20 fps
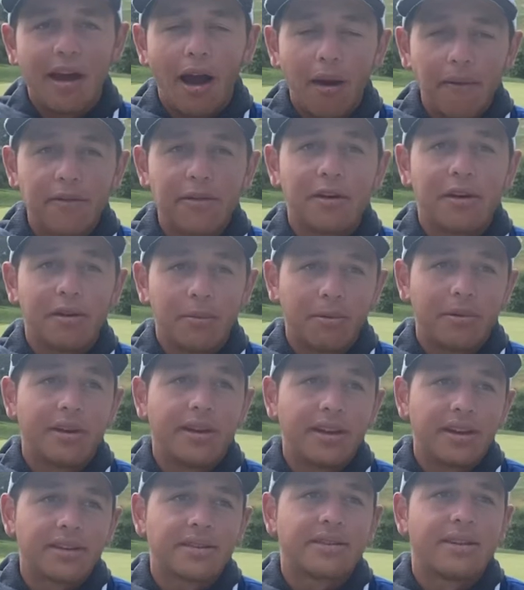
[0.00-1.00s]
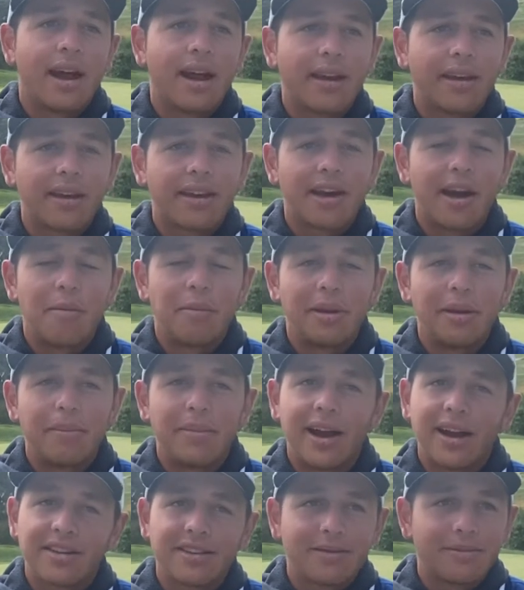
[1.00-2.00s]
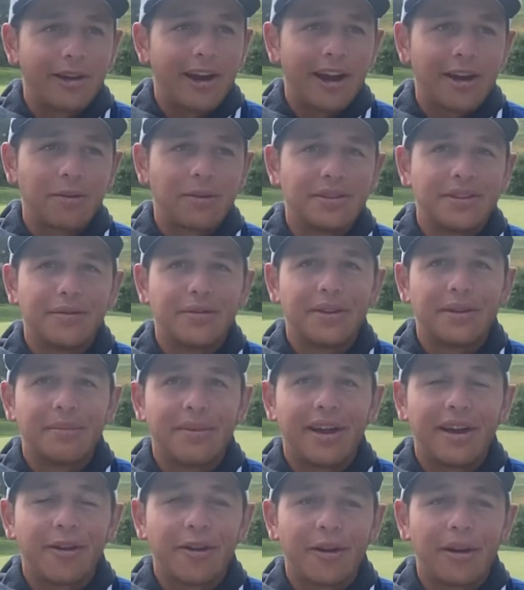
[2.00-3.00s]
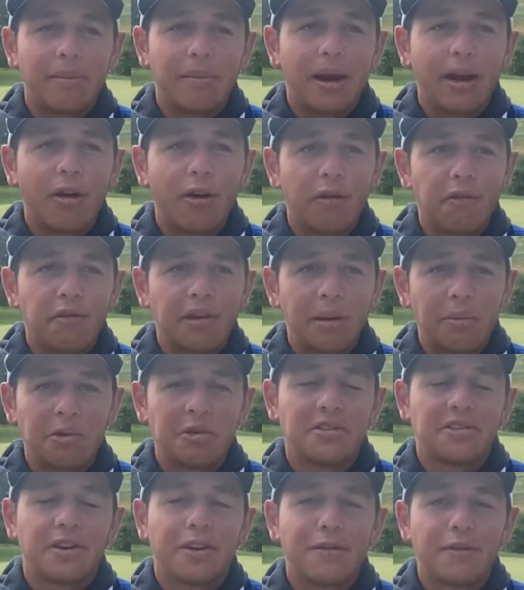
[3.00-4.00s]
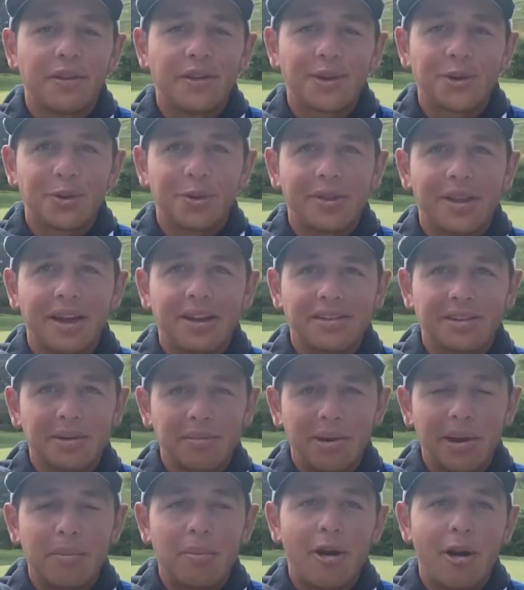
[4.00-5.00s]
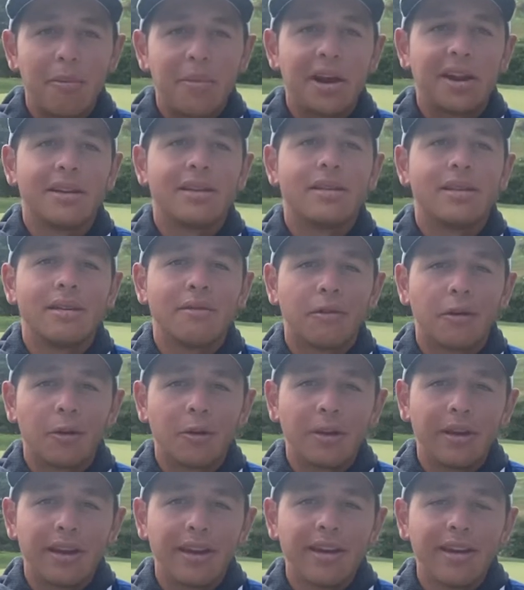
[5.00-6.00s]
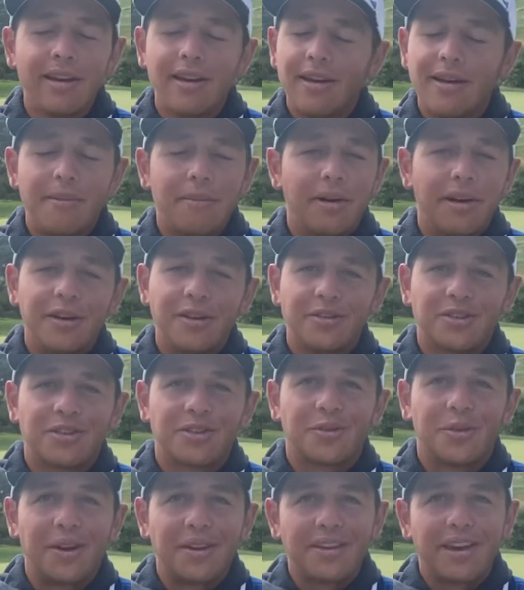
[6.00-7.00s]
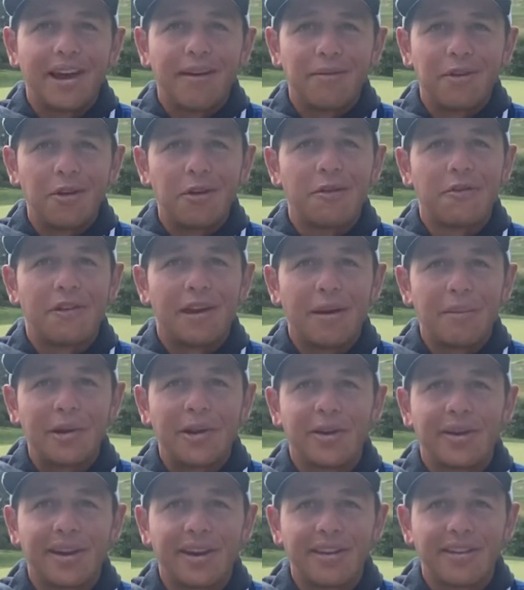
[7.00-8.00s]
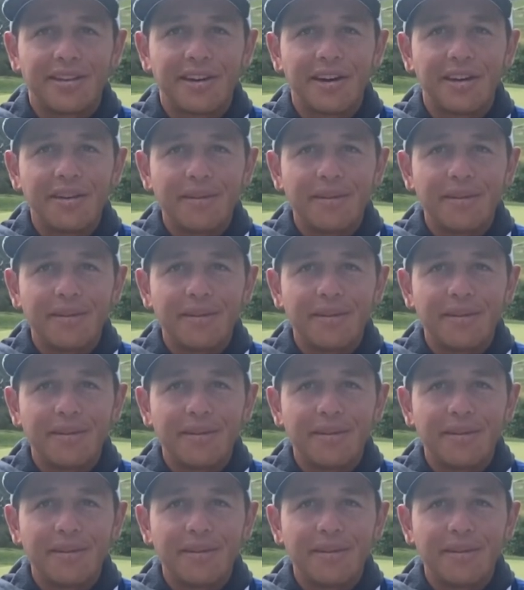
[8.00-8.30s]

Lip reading: I feel pretty ecstatic. I mean, back-to-back was even better, and my whole family was here for this one. Last time, my mom had to leave early, but it was just great to have the whole fam here and get it done.